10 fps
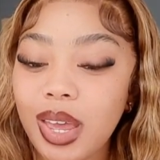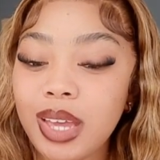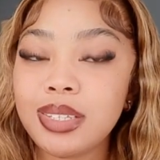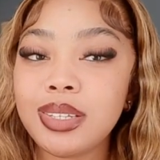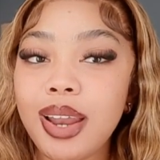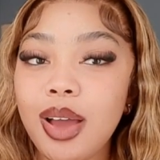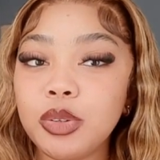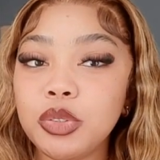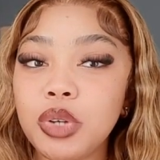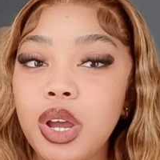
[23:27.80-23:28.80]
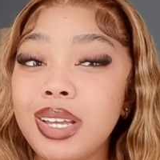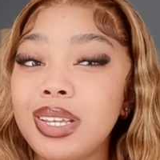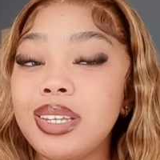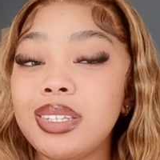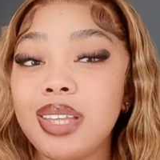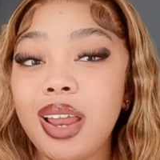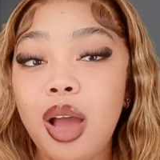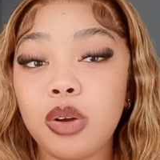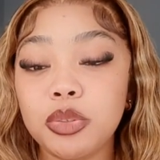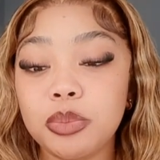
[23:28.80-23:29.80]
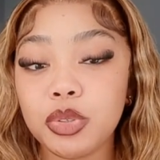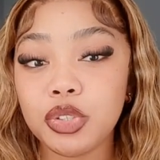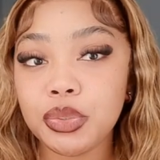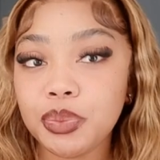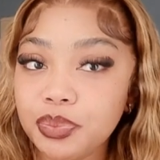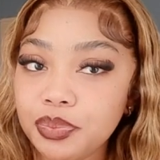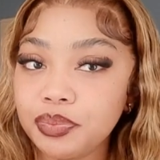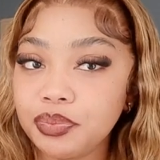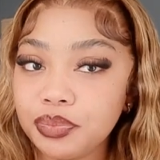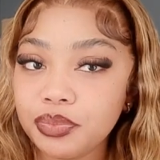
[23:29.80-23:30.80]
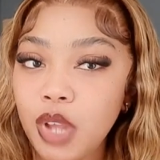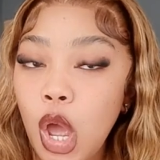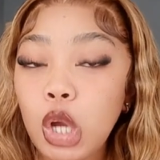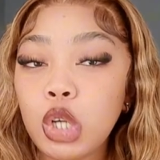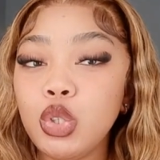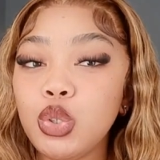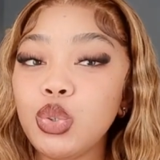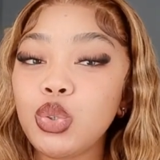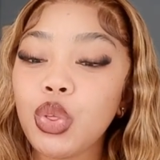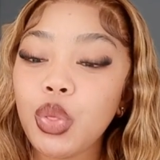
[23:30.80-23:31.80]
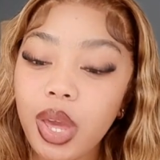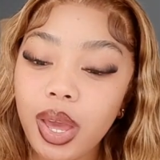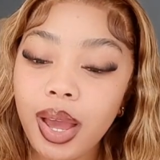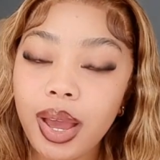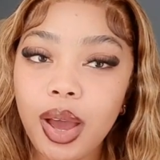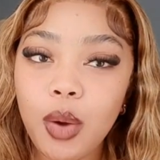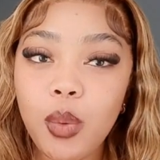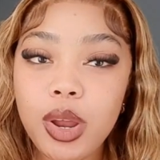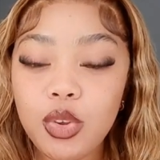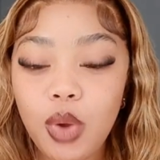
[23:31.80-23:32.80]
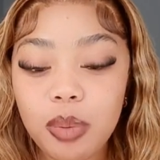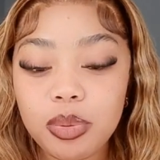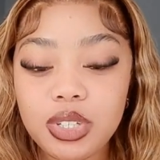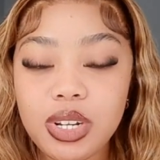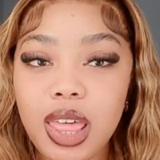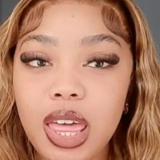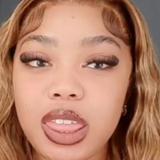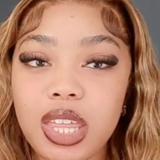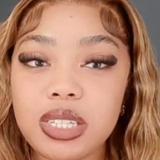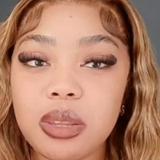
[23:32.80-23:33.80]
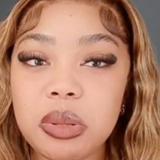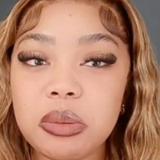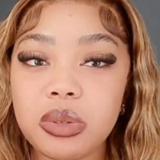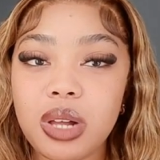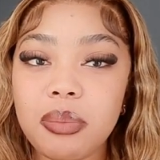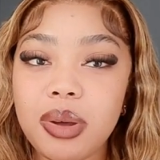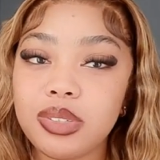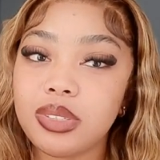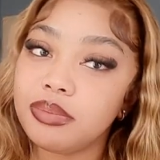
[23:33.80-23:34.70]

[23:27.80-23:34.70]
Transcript: is that how to push? Do you think when you are pushing like that, the baby will come out?